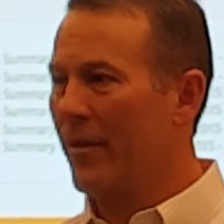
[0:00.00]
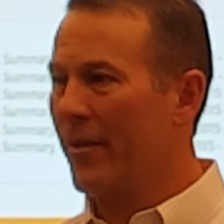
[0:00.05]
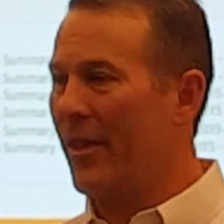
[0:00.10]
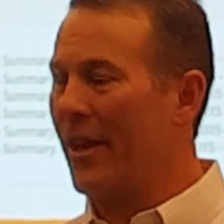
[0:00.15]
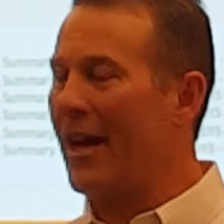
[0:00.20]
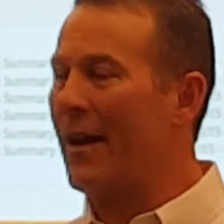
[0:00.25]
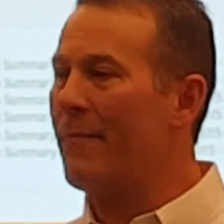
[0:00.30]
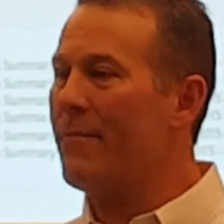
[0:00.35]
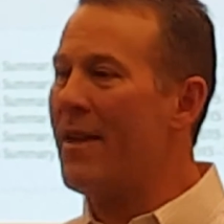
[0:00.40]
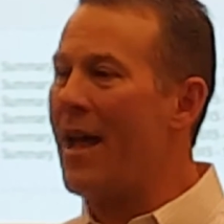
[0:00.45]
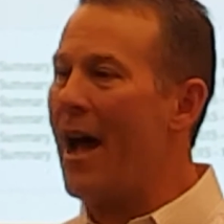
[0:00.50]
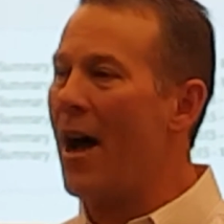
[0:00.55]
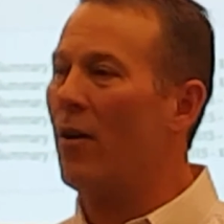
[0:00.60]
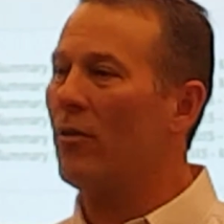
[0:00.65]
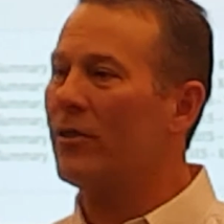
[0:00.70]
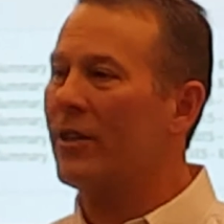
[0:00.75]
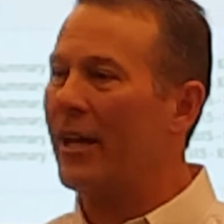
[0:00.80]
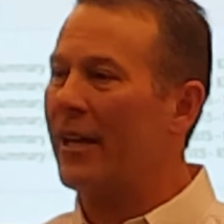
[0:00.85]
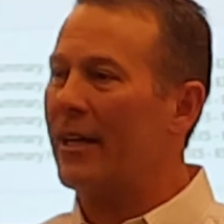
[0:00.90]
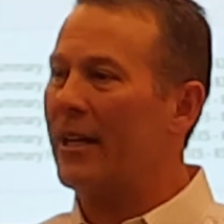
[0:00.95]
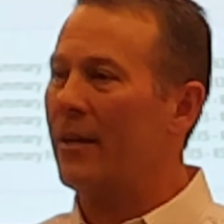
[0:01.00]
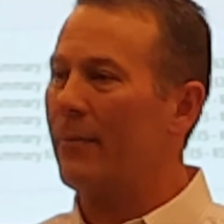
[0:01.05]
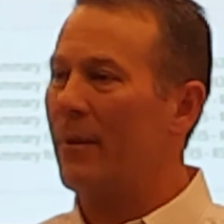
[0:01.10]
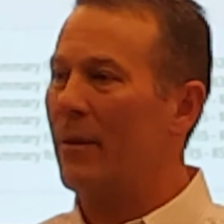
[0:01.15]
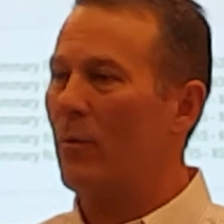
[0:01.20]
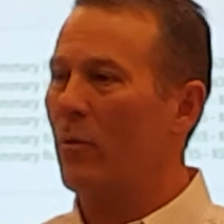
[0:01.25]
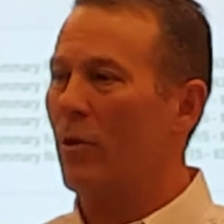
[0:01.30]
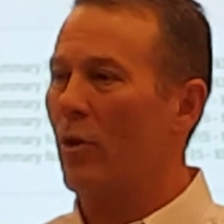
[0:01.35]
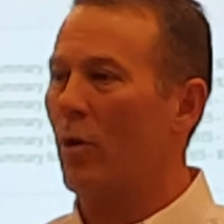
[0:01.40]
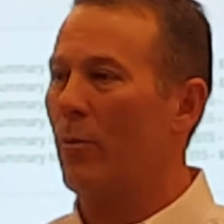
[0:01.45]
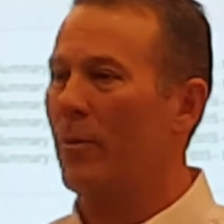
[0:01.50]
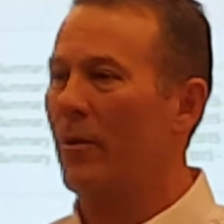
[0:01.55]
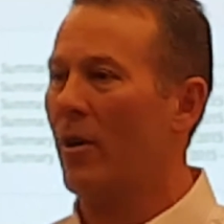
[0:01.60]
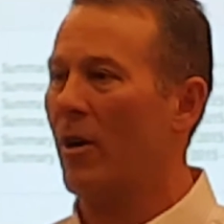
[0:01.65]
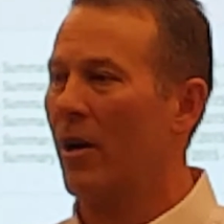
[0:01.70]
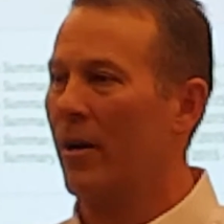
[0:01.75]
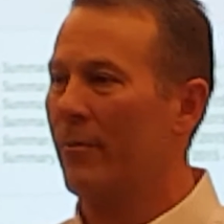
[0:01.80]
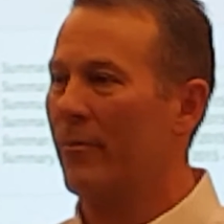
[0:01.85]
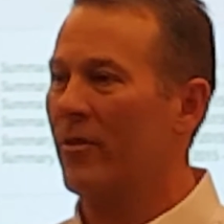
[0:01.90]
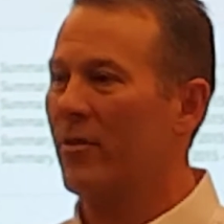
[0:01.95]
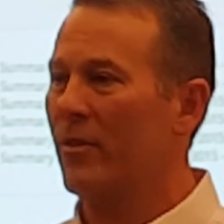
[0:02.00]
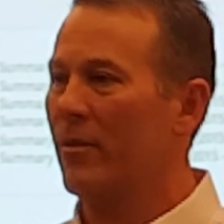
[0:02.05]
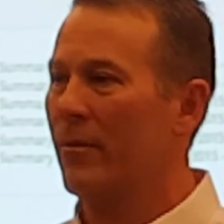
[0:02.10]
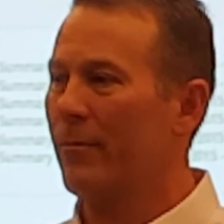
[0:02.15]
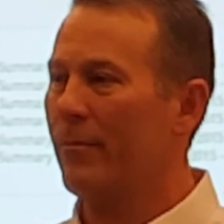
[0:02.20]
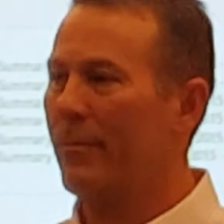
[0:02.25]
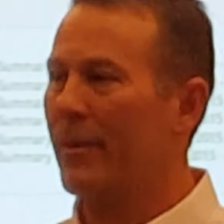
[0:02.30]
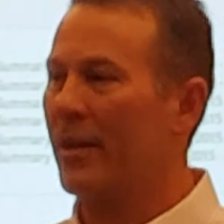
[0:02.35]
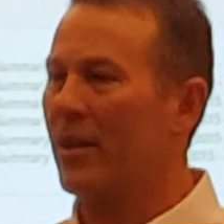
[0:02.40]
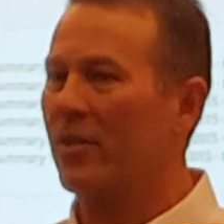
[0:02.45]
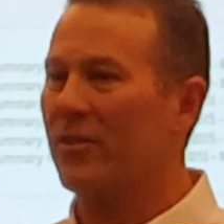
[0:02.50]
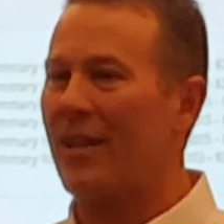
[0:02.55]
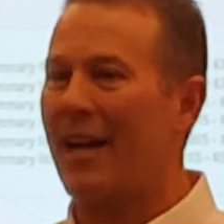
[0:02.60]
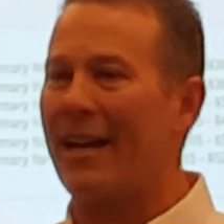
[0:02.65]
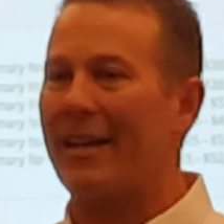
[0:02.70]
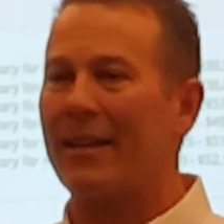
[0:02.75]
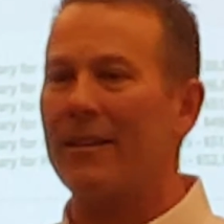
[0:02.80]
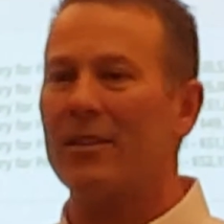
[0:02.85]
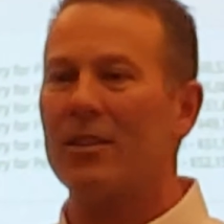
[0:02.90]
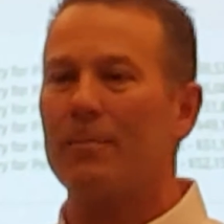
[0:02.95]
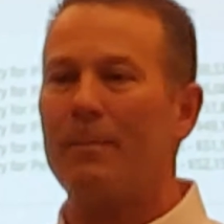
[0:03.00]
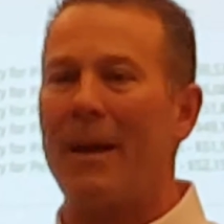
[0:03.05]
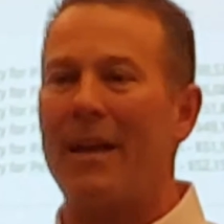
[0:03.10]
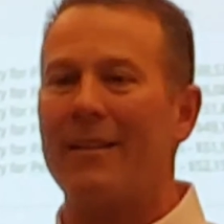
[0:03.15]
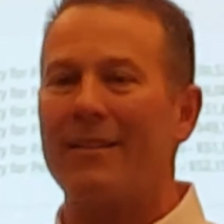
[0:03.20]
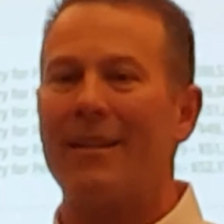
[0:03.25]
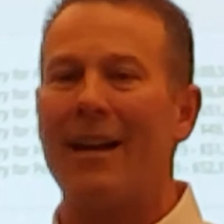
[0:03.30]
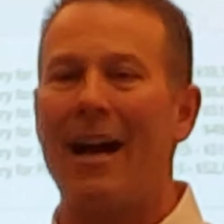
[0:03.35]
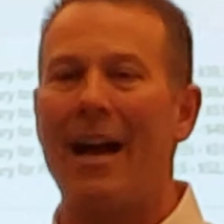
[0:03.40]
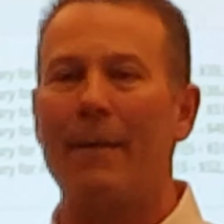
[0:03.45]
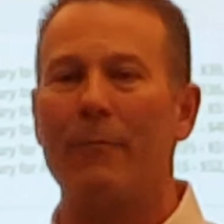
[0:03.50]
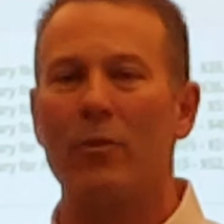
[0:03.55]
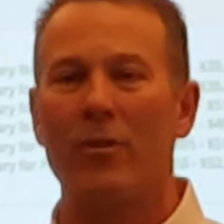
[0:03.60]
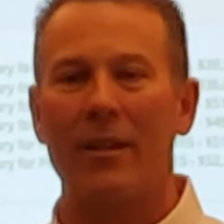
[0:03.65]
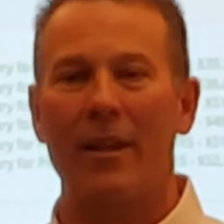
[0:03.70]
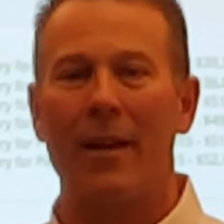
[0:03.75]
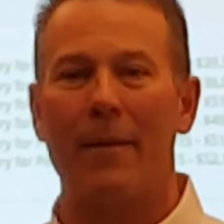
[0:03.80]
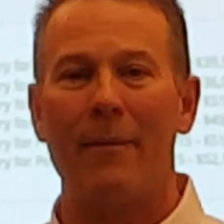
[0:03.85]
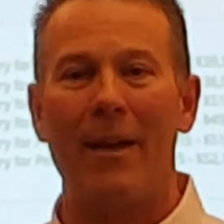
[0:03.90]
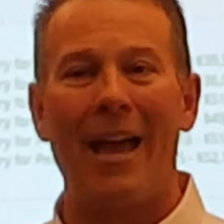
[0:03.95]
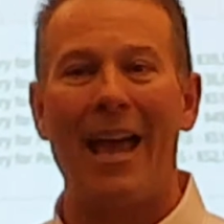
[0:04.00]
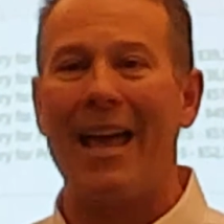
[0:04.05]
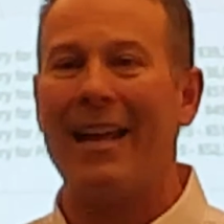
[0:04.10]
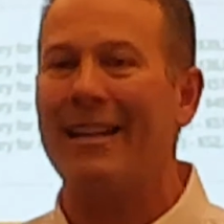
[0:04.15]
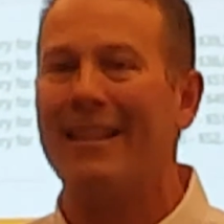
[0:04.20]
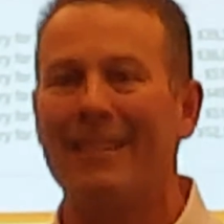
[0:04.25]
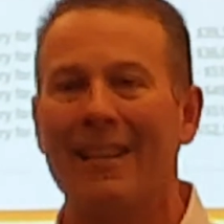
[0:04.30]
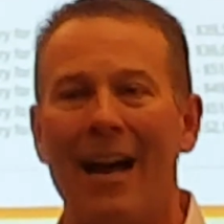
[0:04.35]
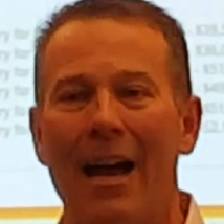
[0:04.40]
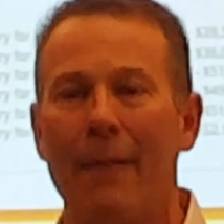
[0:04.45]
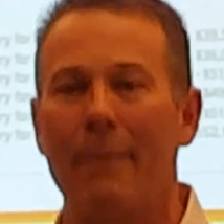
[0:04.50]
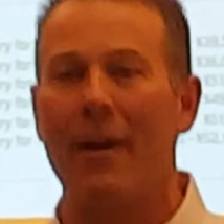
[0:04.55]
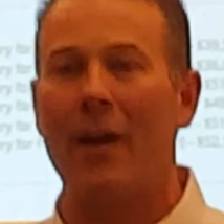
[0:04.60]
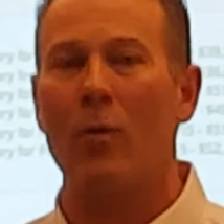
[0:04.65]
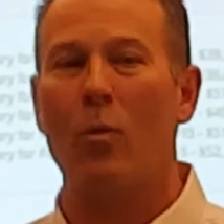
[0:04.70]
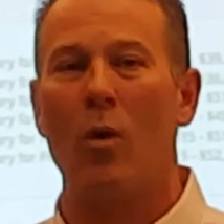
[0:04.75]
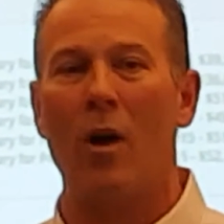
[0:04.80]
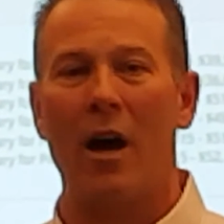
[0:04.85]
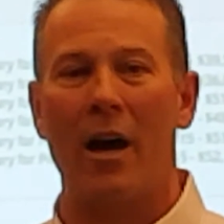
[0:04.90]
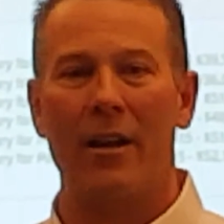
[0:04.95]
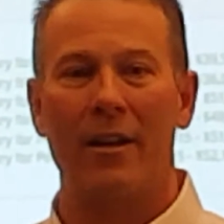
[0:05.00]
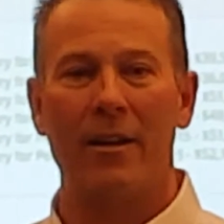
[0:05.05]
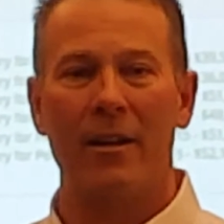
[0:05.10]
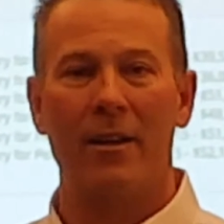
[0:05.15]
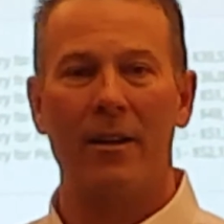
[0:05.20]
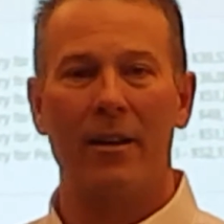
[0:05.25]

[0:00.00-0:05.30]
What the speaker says: that I'm now taking them in with open arms because I can spend time with them anytime I want.